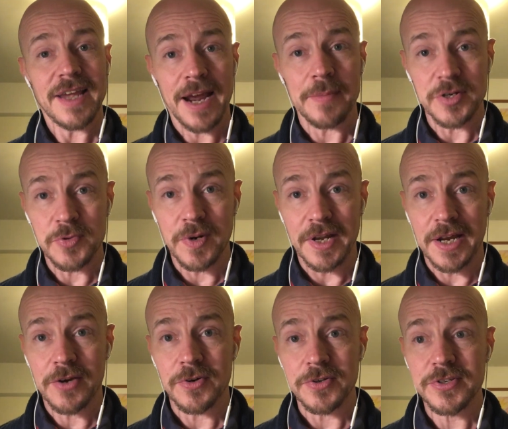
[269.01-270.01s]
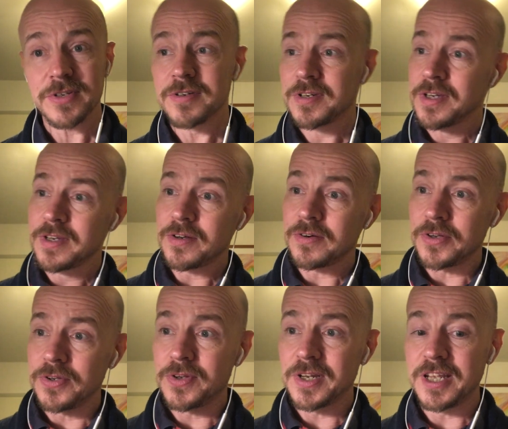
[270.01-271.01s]
How much will that cost? Oh,
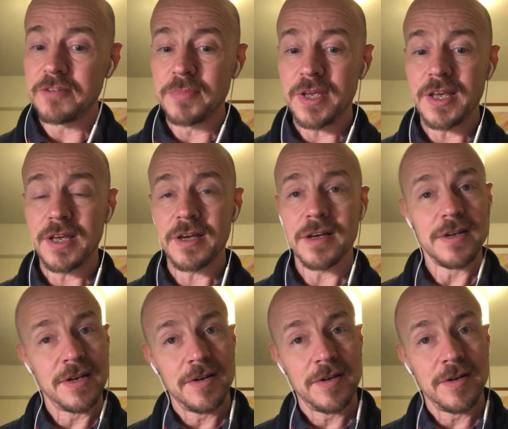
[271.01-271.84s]
you can leave me here.